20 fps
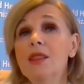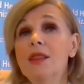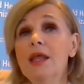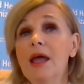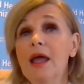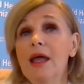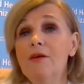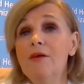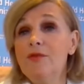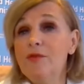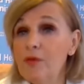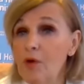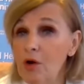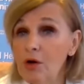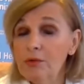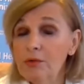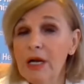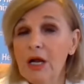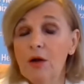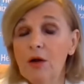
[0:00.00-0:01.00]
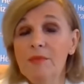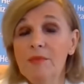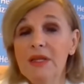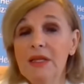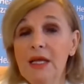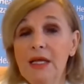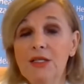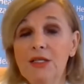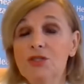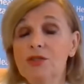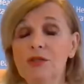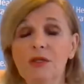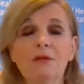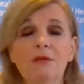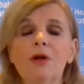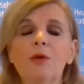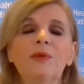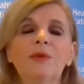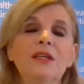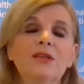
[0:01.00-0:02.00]
The
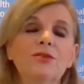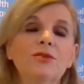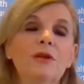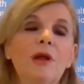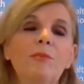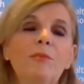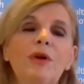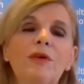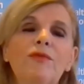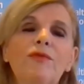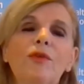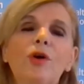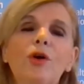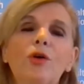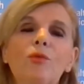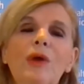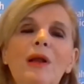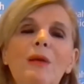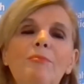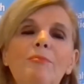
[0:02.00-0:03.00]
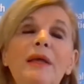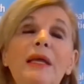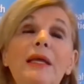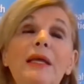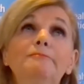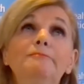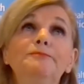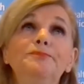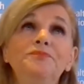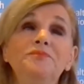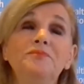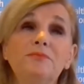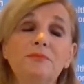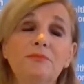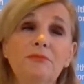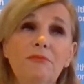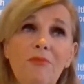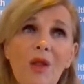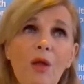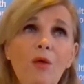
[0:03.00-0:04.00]
recommendation number 4 will be,
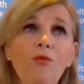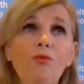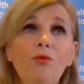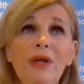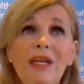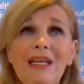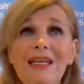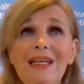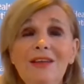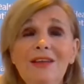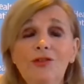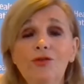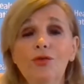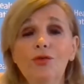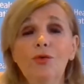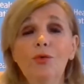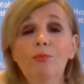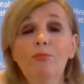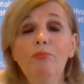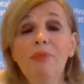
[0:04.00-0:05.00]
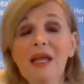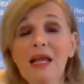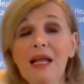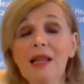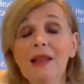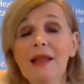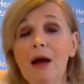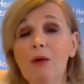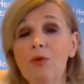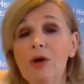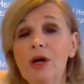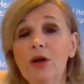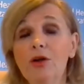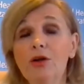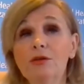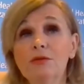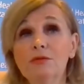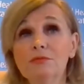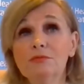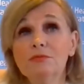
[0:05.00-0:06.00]
we need to build our
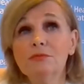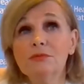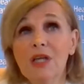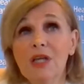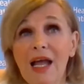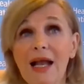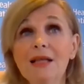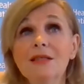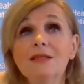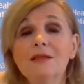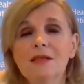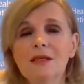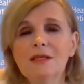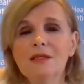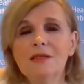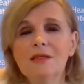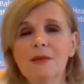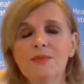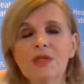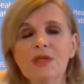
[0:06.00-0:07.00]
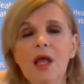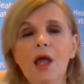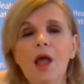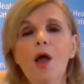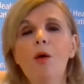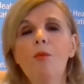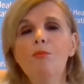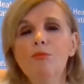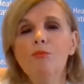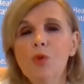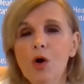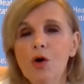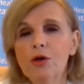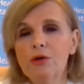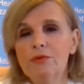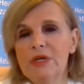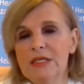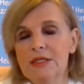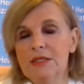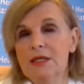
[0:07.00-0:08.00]
own health systems more
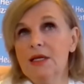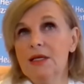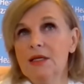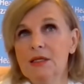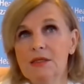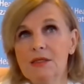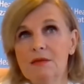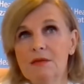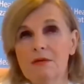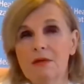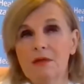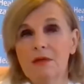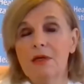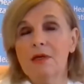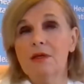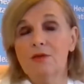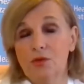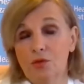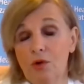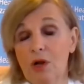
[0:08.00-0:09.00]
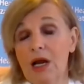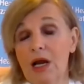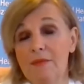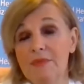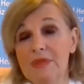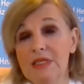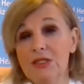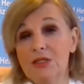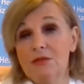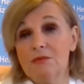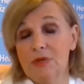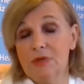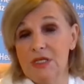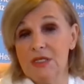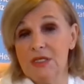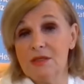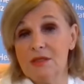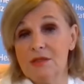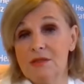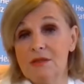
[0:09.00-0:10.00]
resilient to climate
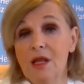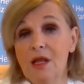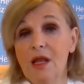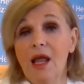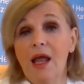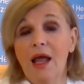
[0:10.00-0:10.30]
risks.